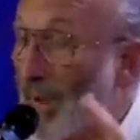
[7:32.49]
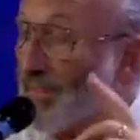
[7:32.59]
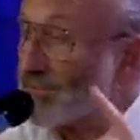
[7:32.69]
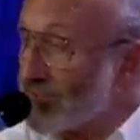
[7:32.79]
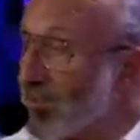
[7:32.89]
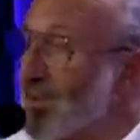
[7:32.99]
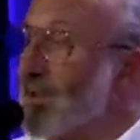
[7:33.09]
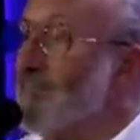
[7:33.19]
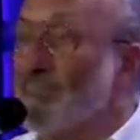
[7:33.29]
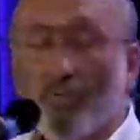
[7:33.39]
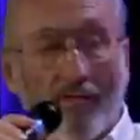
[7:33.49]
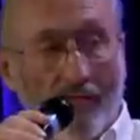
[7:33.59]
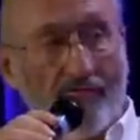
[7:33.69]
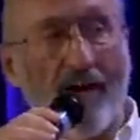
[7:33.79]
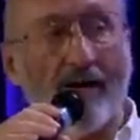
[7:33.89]
by the time
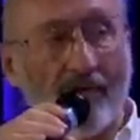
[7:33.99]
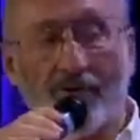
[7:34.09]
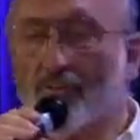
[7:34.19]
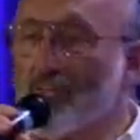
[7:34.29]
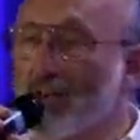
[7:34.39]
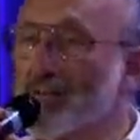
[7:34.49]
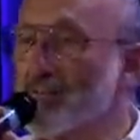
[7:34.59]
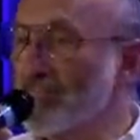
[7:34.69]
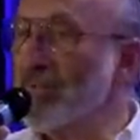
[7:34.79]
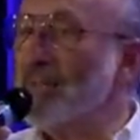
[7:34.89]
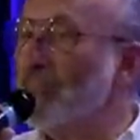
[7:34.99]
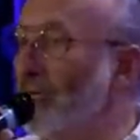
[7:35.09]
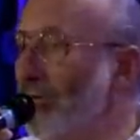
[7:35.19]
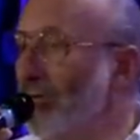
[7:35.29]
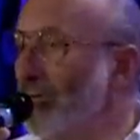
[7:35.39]
the 500,000
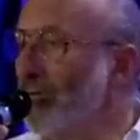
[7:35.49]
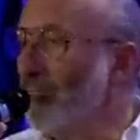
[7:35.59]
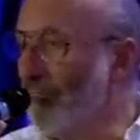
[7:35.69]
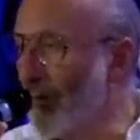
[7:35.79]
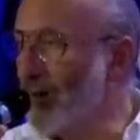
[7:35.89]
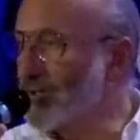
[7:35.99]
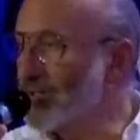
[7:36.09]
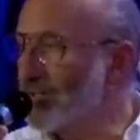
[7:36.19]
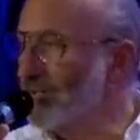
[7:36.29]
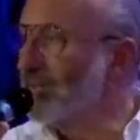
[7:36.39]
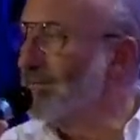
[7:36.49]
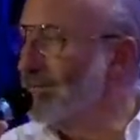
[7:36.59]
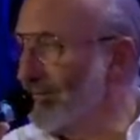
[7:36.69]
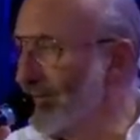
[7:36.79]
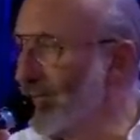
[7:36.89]
people marched
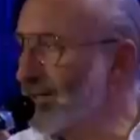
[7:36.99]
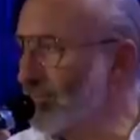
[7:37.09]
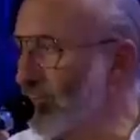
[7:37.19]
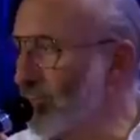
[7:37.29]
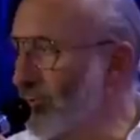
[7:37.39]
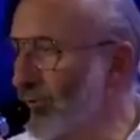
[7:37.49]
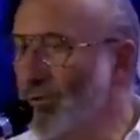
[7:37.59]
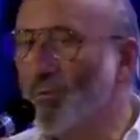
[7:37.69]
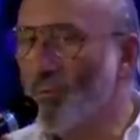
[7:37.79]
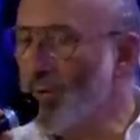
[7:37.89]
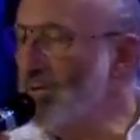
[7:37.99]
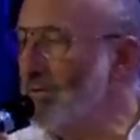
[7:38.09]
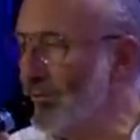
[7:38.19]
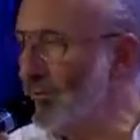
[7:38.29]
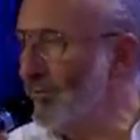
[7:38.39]
to the Lincoln Memorial, we
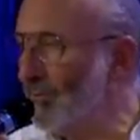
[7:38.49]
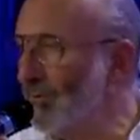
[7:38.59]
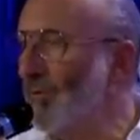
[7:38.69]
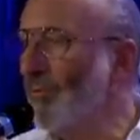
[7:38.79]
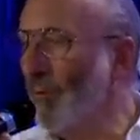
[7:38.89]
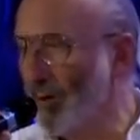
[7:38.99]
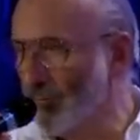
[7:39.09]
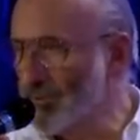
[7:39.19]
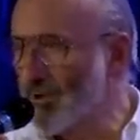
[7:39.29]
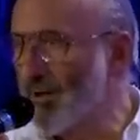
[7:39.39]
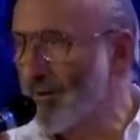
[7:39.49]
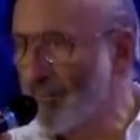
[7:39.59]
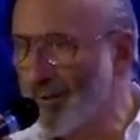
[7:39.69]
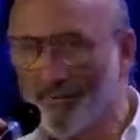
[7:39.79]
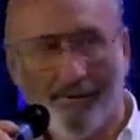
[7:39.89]
knew what it was all
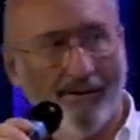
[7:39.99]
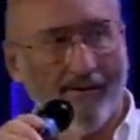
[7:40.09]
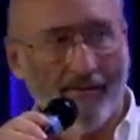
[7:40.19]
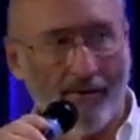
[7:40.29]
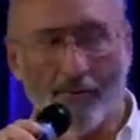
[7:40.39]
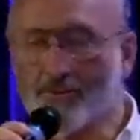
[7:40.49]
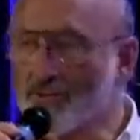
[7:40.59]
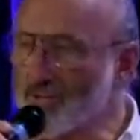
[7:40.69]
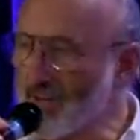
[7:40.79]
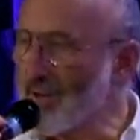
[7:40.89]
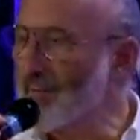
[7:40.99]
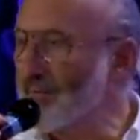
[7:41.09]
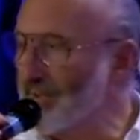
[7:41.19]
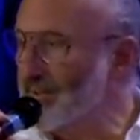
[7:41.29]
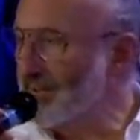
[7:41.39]
about. There was a
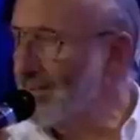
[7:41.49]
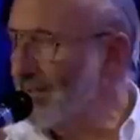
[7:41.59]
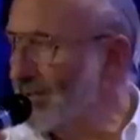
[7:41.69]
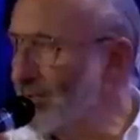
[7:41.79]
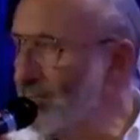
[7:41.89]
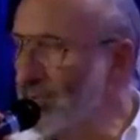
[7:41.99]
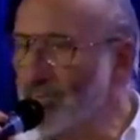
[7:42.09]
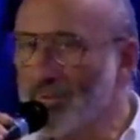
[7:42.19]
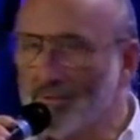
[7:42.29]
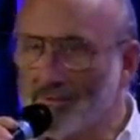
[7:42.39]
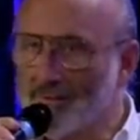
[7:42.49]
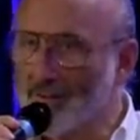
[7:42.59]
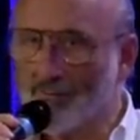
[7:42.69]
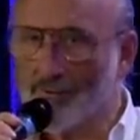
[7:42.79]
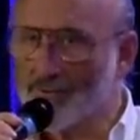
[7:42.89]
solemnity and a commitment
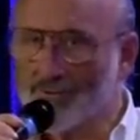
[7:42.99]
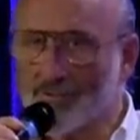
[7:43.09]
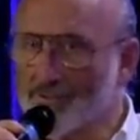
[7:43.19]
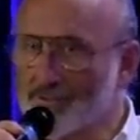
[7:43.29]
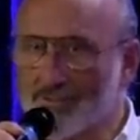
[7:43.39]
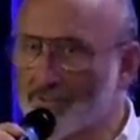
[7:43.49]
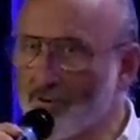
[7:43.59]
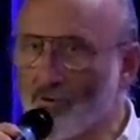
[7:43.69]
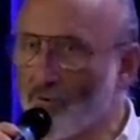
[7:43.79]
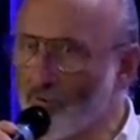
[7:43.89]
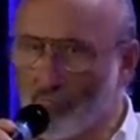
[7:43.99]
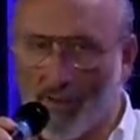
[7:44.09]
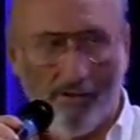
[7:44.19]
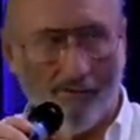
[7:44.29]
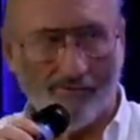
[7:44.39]
that was just so
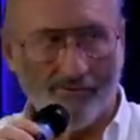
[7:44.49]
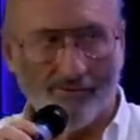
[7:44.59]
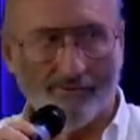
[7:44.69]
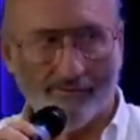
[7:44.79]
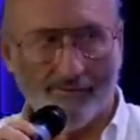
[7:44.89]
powerful.